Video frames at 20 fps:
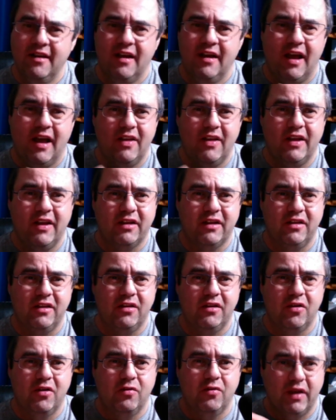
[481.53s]
I like,
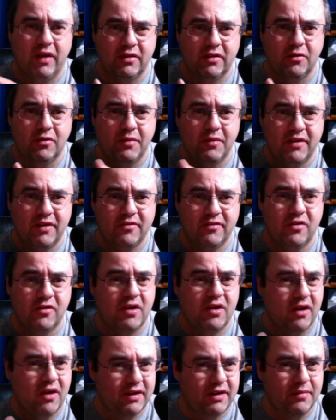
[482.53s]
regular mustard,
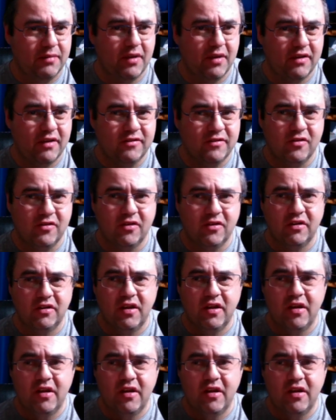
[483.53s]
honey mustard,